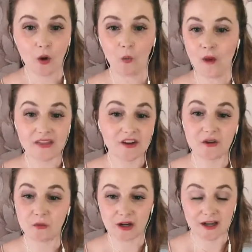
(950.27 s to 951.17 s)
whether
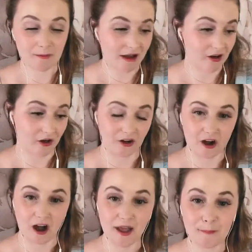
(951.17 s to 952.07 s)
you worry about it or
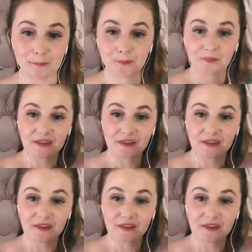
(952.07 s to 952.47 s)
not,